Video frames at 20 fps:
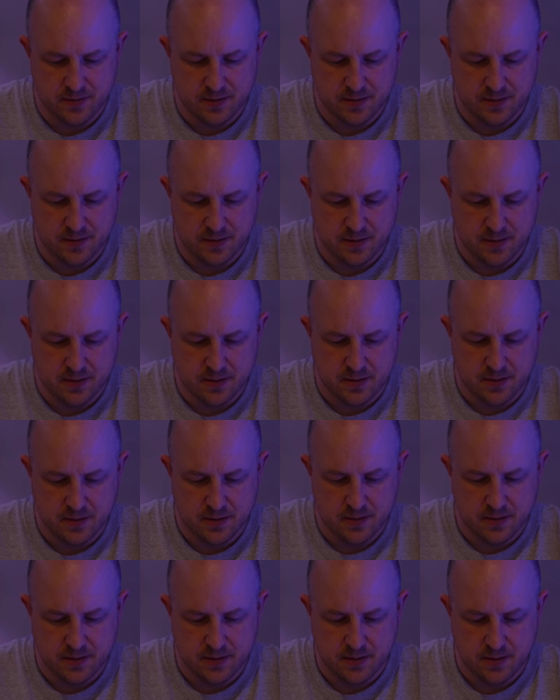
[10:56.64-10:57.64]

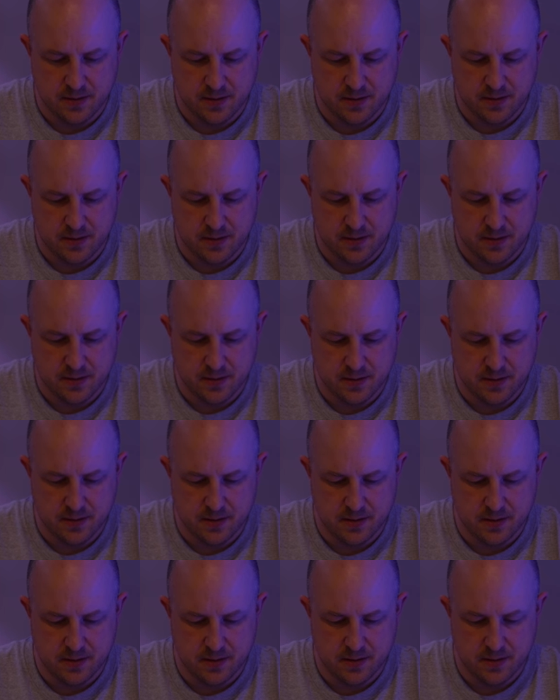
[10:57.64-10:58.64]

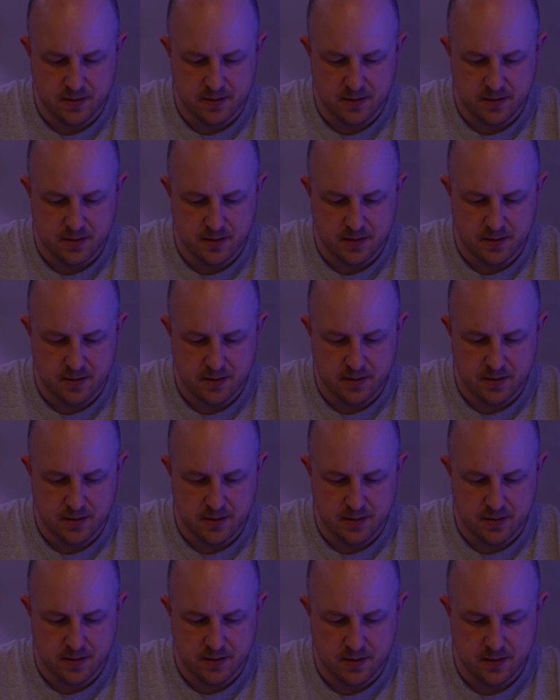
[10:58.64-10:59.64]

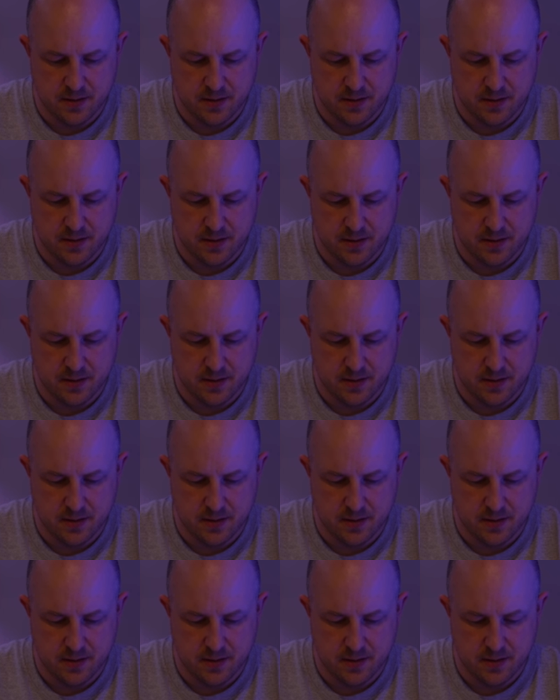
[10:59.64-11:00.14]
No one is speaking in this clip.